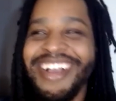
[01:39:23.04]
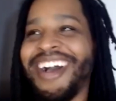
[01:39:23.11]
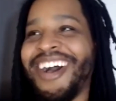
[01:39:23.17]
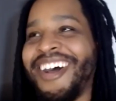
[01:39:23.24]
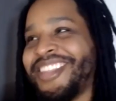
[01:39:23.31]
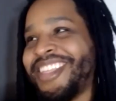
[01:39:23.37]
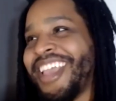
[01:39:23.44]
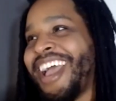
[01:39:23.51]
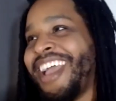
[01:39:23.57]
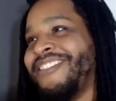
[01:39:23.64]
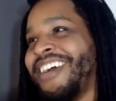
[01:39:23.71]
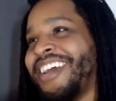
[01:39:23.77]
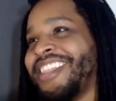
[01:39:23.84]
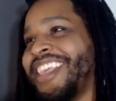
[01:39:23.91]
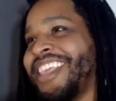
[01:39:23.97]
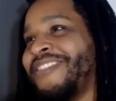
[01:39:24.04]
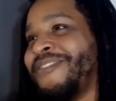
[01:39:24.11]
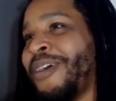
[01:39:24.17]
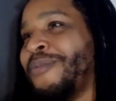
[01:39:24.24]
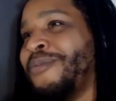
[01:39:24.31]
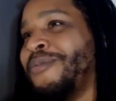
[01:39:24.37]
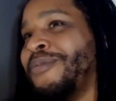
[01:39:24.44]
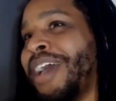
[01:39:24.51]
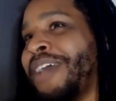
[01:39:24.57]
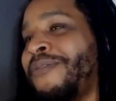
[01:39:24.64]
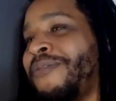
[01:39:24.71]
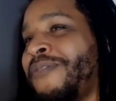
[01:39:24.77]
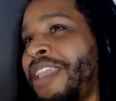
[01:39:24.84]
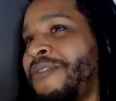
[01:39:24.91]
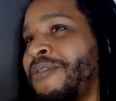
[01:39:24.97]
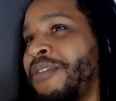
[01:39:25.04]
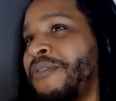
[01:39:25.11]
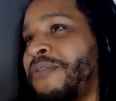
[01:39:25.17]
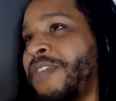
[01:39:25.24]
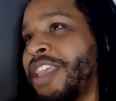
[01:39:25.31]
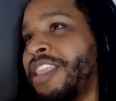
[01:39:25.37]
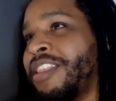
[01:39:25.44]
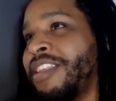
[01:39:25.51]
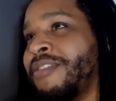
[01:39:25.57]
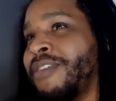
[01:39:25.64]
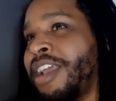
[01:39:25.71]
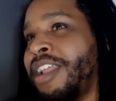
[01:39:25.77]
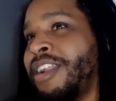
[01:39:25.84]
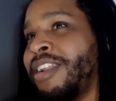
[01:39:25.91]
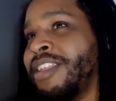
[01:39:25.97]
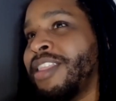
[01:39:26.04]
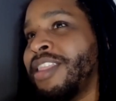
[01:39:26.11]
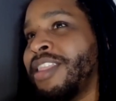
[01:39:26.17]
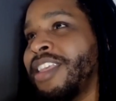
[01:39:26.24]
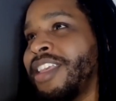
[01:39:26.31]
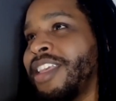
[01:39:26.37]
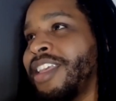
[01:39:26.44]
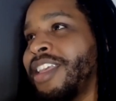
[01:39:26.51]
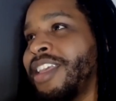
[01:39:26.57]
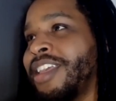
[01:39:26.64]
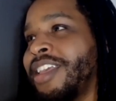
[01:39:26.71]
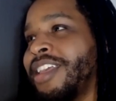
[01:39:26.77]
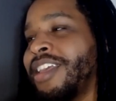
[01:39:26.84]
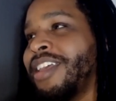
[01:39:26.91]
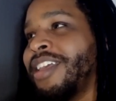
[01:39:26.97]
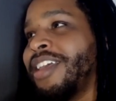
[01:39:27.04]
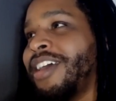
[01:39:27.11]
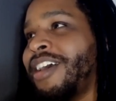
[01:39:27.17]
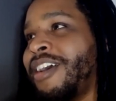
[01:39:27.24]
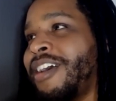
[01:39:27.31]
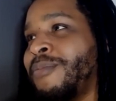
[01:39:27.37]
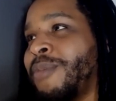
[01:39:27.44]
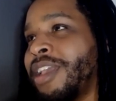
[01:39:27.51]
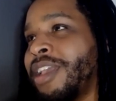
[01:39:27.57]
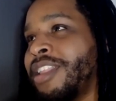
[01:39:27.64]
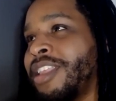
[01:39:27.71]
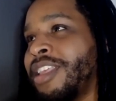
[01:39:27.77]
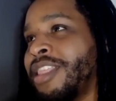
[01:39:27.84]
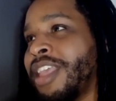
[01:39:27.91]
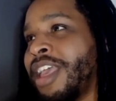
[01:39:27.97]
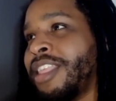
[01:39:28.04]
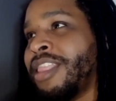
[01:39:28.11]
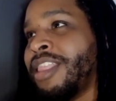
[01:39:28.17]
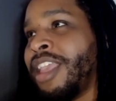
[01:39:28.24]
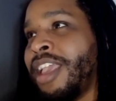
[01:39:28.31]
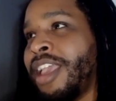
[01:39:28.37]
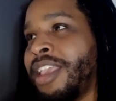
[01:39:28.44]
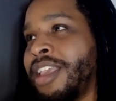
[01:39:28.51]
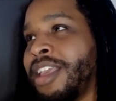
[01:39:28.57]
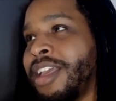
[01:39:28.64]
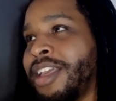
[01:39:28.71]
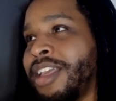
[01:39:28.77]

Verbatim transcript: all time i think my, my favorite fiction writers oh my goodness i'd say